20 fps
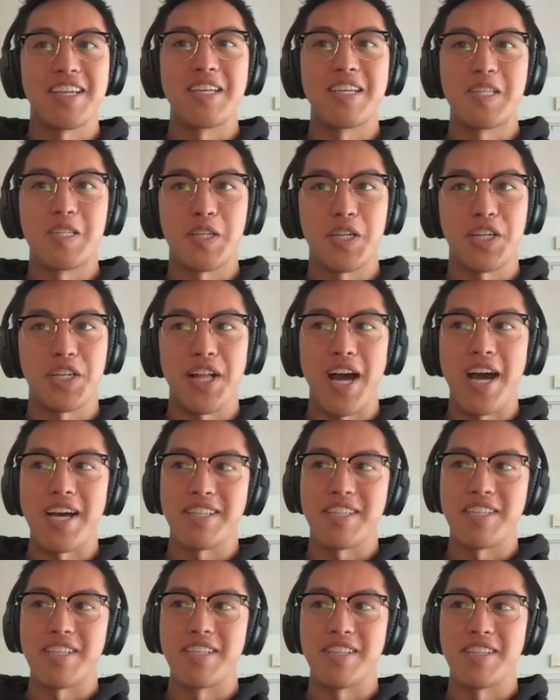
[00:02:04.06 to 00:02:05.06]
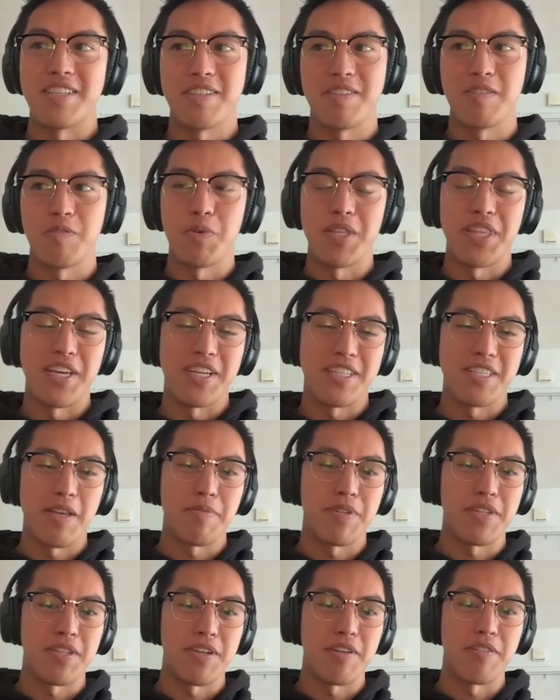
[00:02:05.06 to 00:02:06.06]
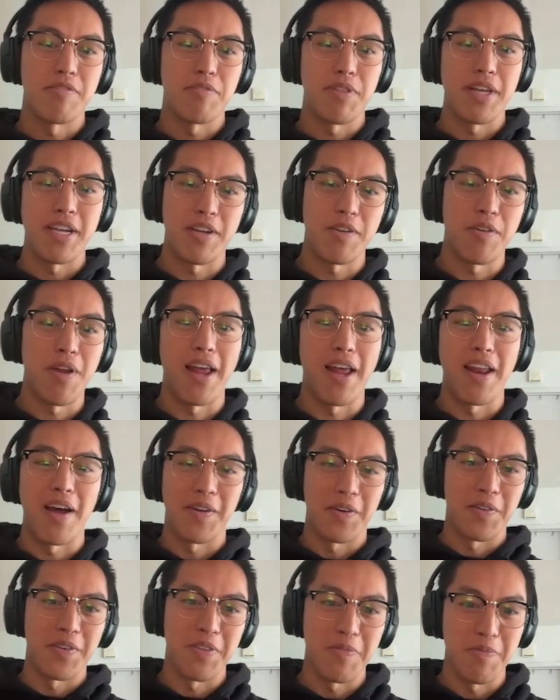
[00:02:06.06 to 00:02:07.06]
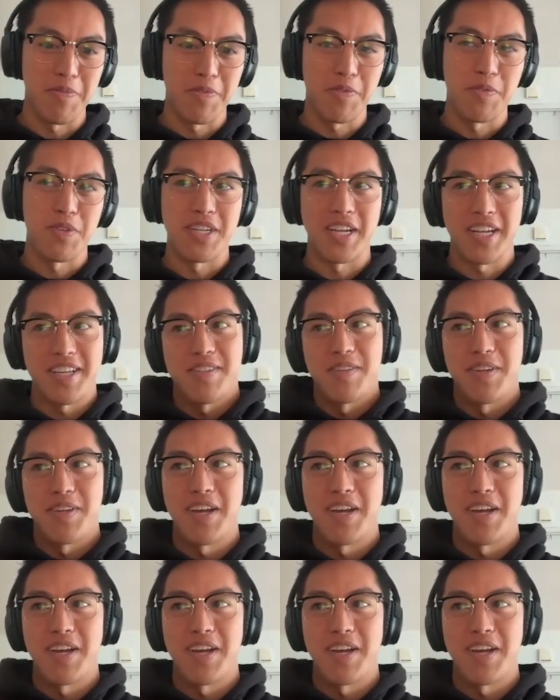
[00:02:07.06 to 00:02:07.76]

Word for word: easier classes, with the exception of like grad algorithms, which I guess you